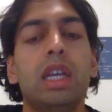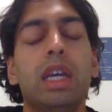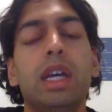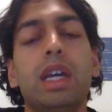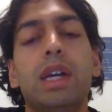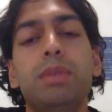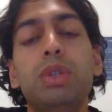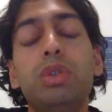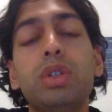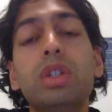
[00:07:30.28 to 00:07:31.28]

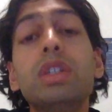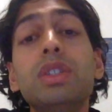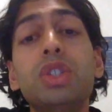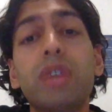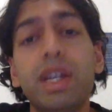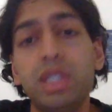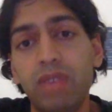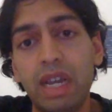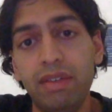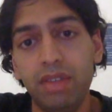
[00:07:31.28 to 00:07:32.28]
You could try
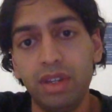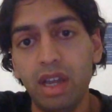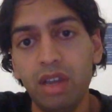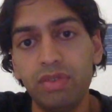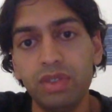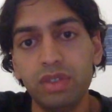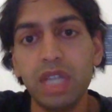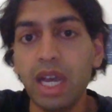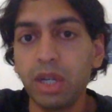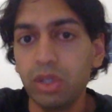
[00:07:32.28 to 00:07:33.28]
surviving off of
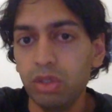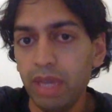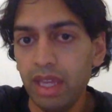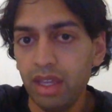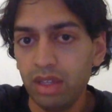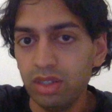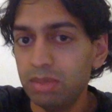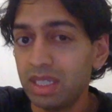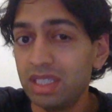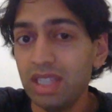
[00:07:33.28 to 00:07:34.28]
Taco Bell and
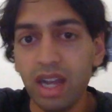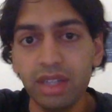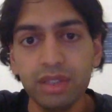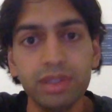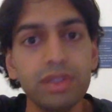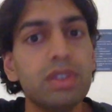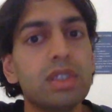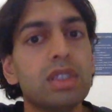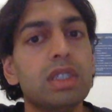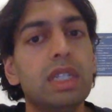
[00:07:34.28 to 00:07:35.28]

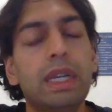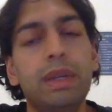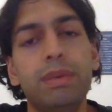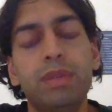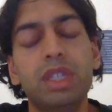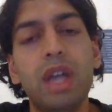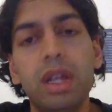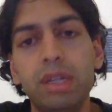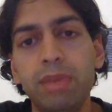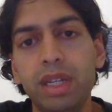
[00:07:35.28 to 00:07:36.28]
McDonald's, the
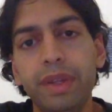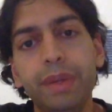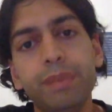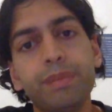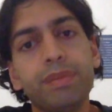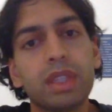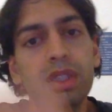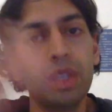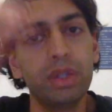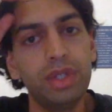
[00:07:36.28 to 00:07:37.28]
dollar menu.
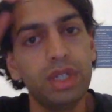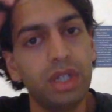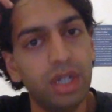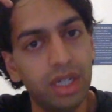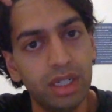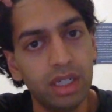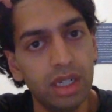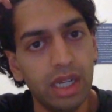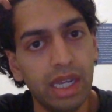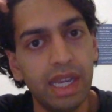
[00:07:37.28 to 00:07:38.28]
Those
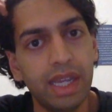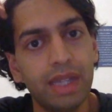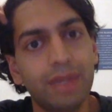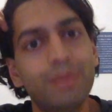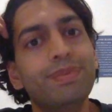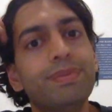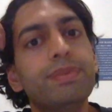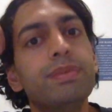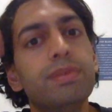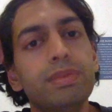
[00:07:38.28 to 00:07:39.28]
are,
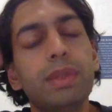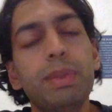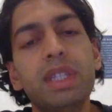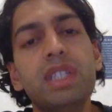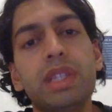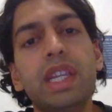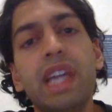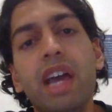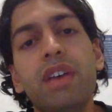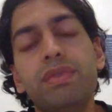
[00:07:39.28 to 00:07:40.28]
they
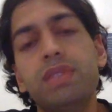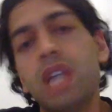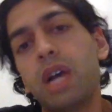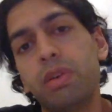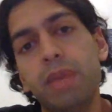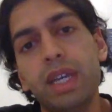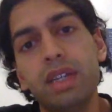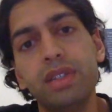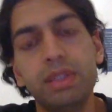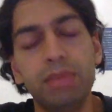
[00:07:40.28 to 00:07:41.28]
have Taco
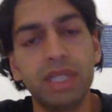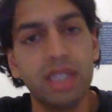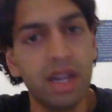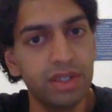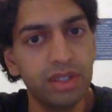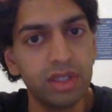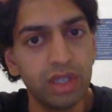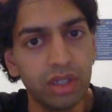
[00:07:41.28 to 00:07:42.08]
Bells and McDonald's